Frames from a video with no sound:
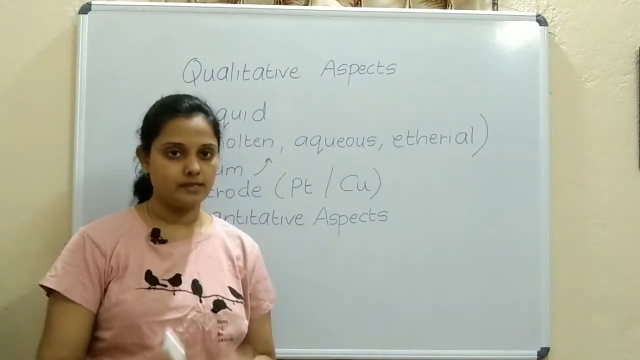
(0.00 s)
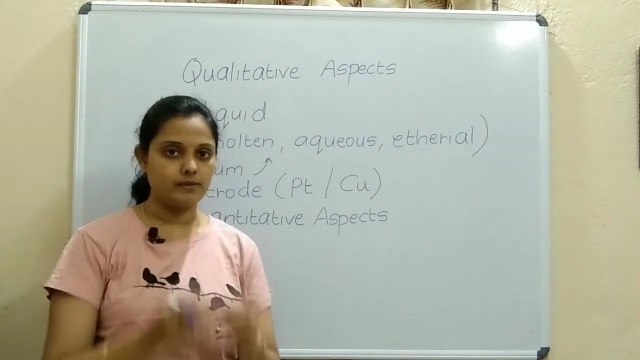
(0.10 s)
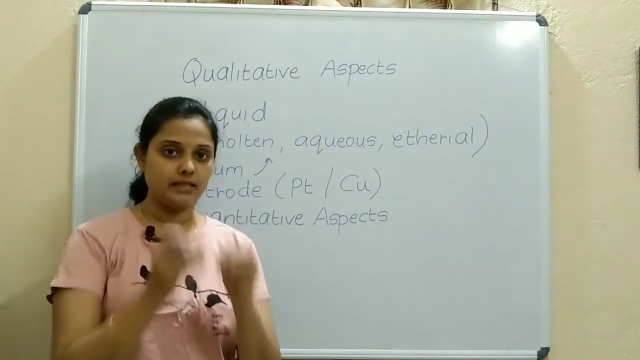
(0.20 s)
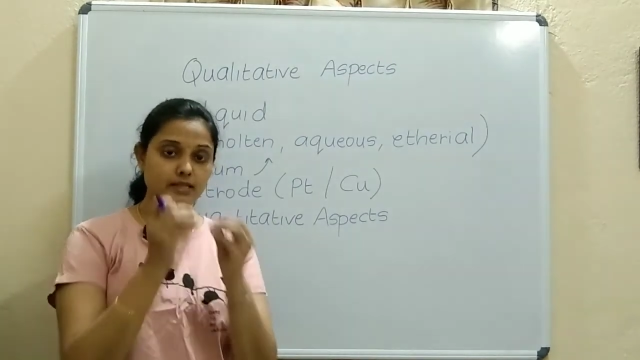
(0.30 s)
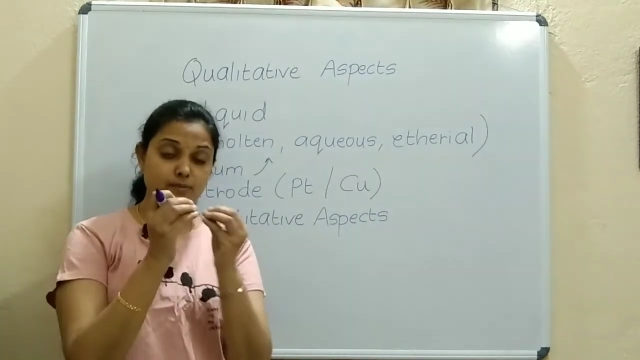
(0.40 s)

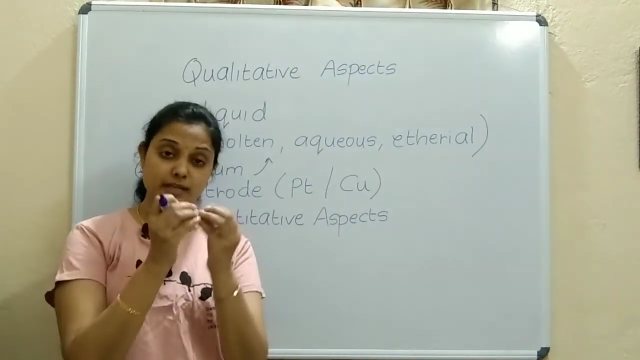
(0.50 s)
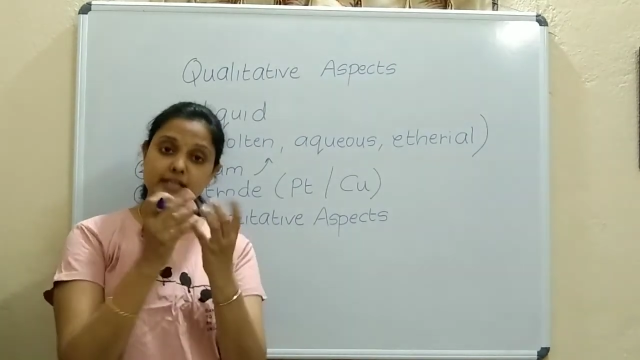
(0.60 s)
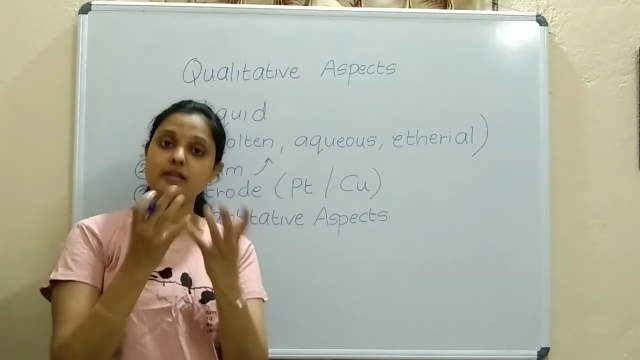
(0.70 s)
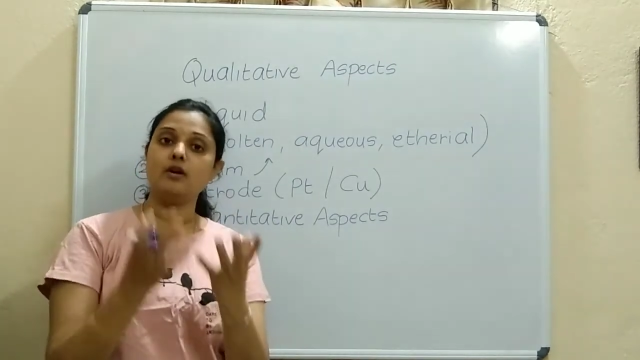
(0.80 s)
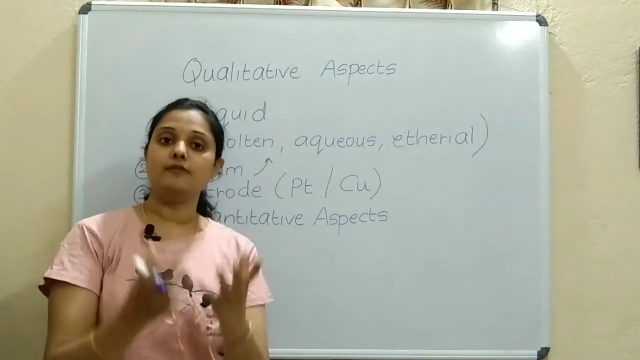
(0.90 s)
when
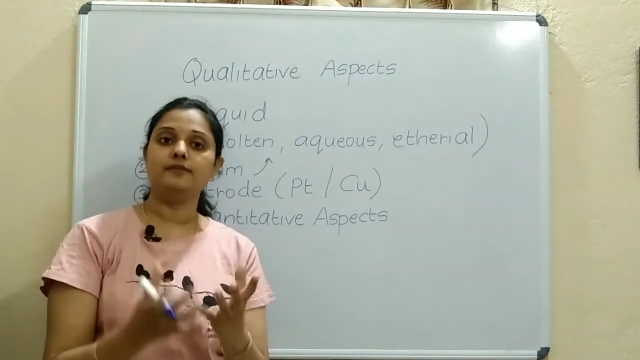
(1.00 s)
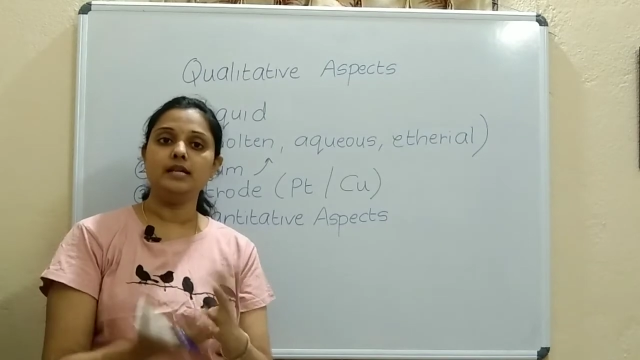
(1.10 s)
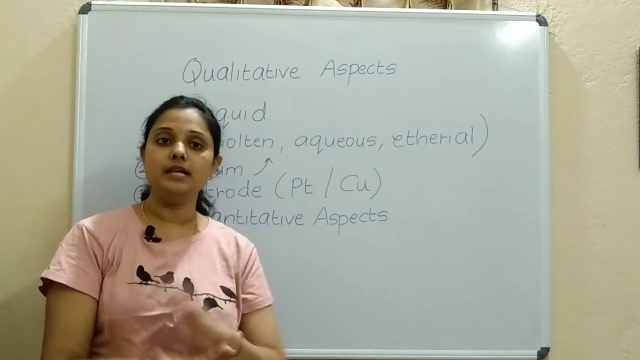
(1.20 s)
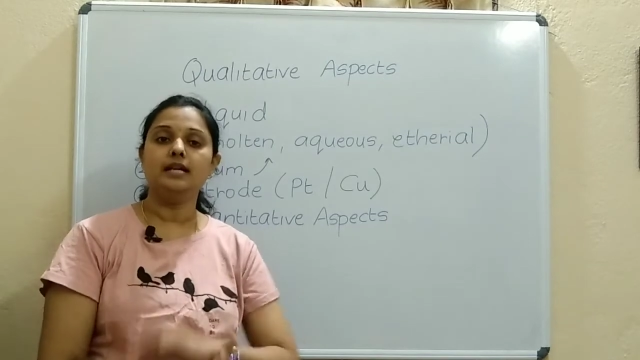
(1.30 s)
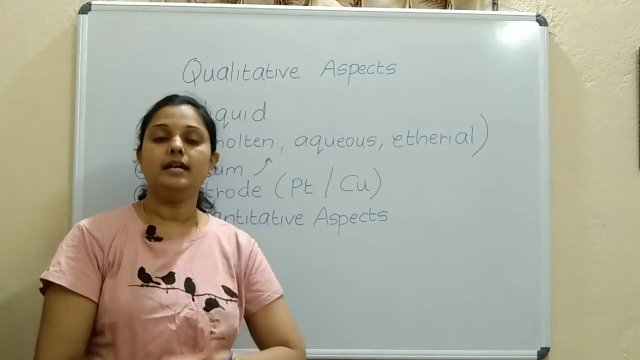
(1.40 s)
splitting of
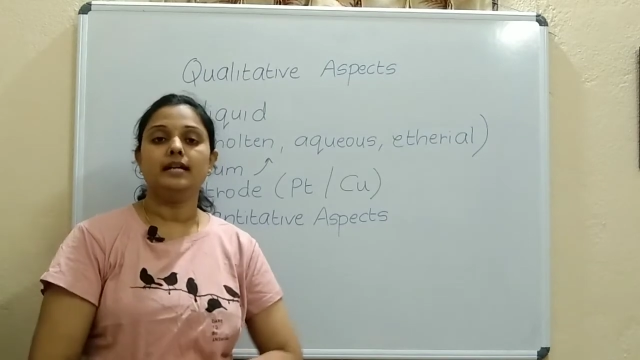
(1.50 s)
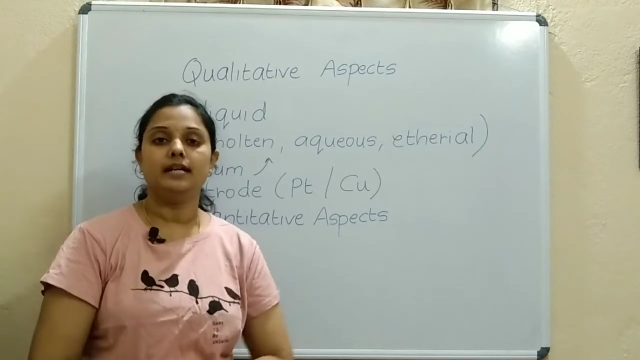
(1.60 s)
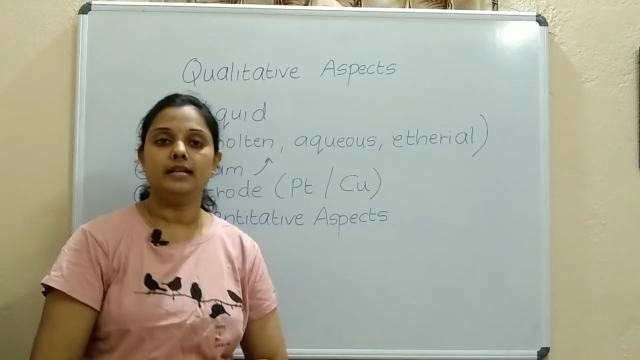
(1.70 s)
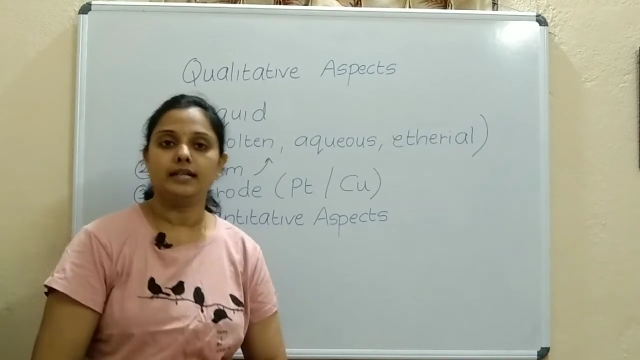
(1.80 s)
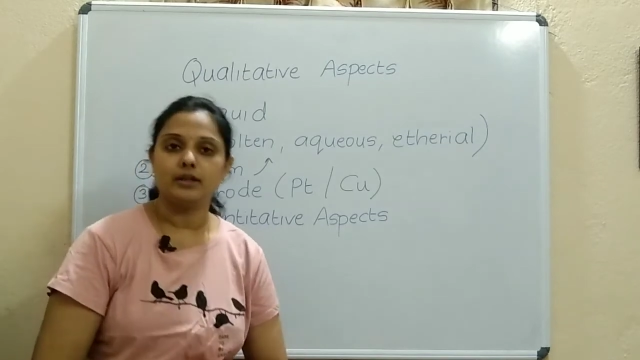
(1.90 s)
the
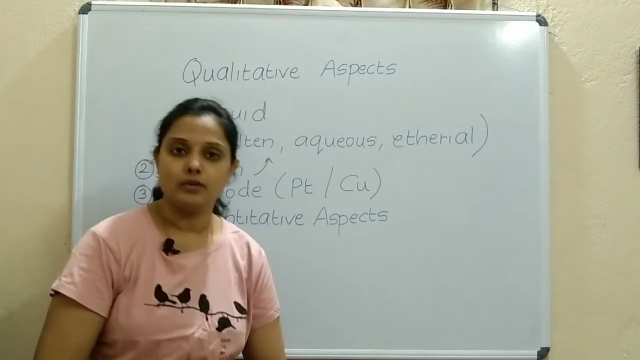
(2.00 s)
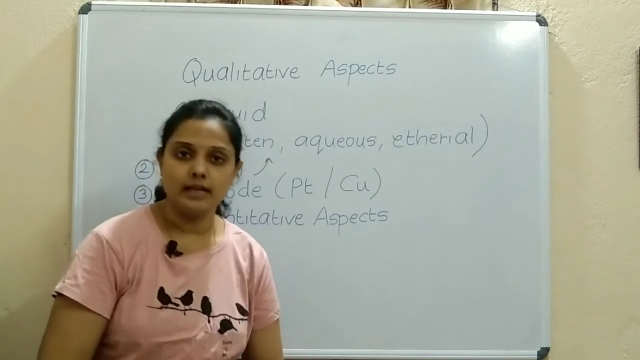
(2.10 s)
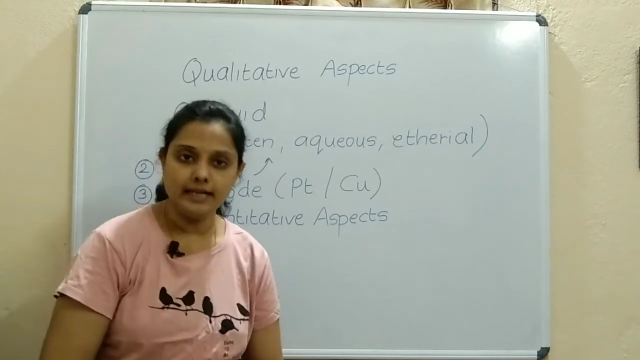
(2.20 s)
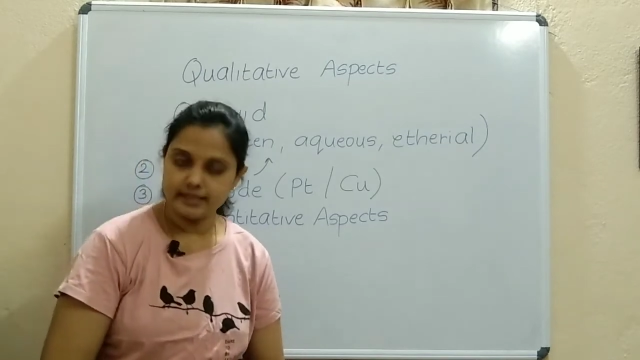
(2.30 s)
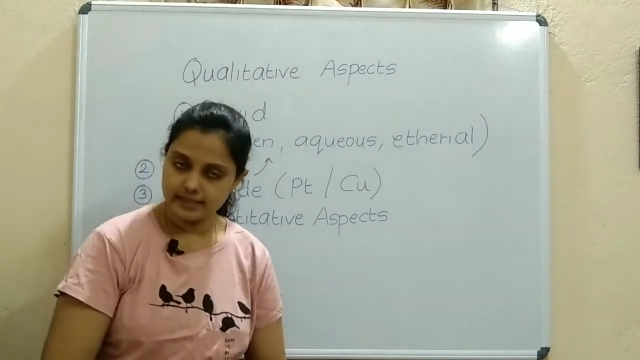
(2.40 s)

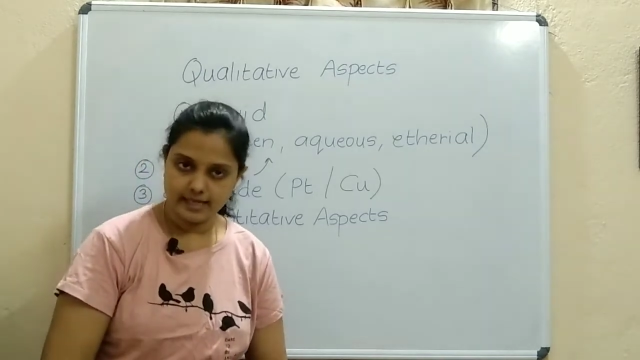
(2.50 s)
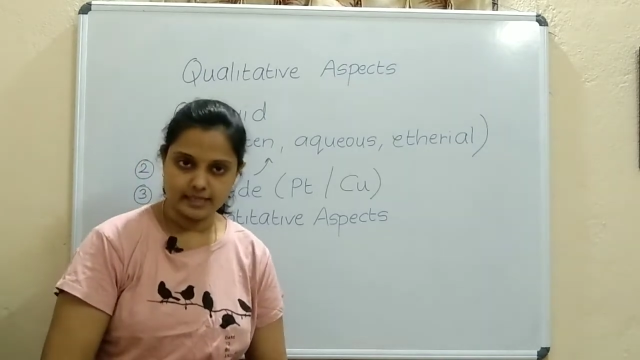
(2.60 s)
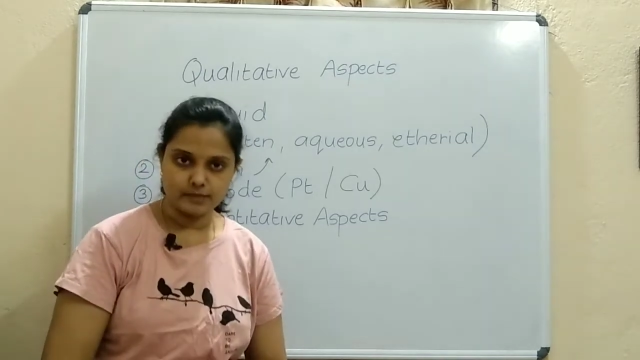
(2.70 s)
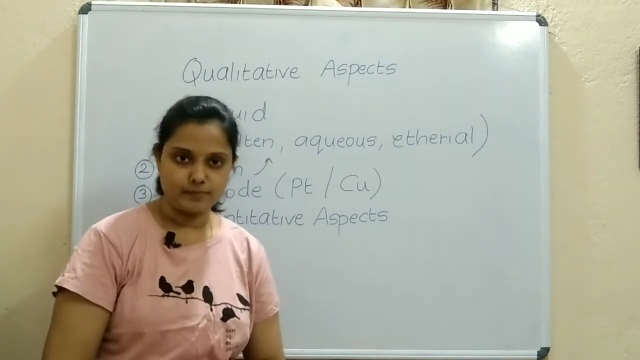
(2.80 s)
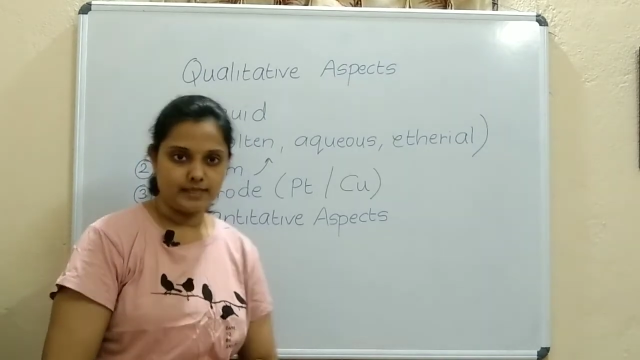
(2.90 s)
electrolyte
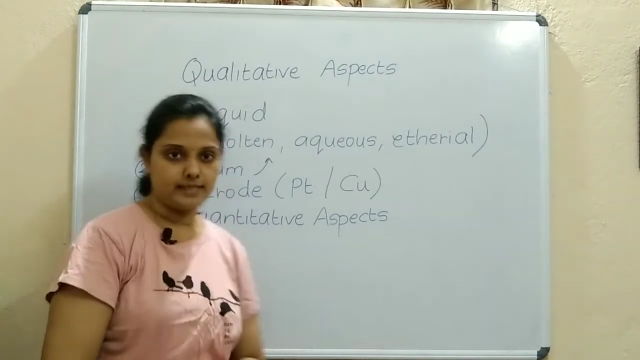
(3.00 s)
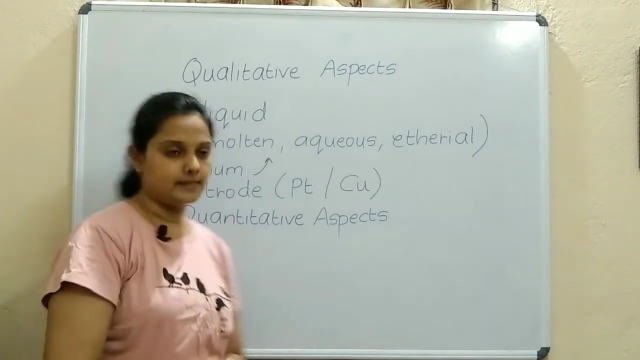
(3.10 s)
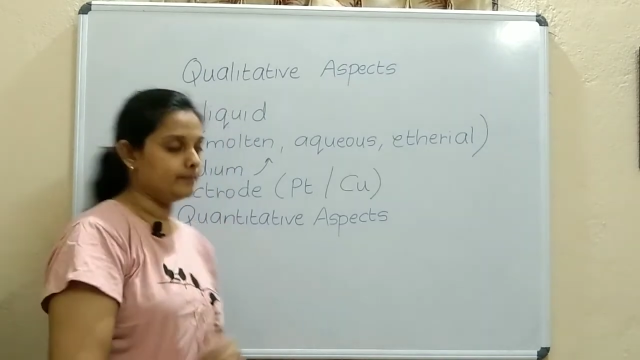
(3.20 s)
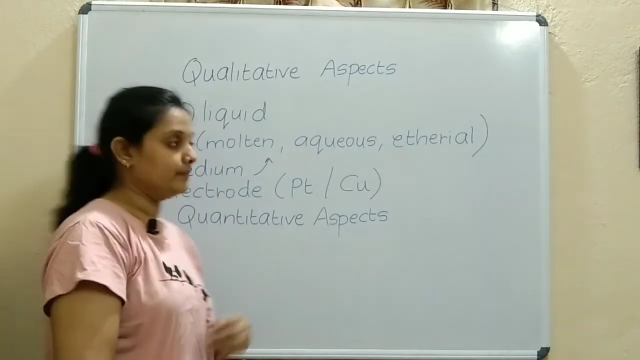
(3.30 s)
takes place.